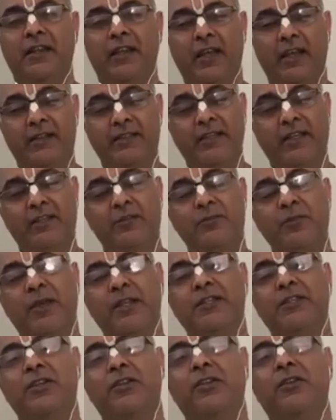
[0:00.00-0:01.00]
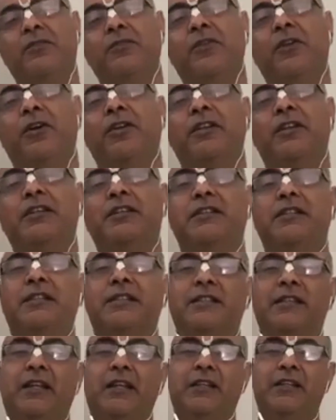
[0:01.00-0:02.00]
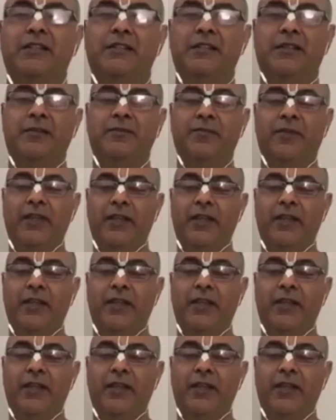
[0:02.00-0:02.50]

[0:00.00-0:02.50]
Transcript: as expansion of Lord Krishna's energy.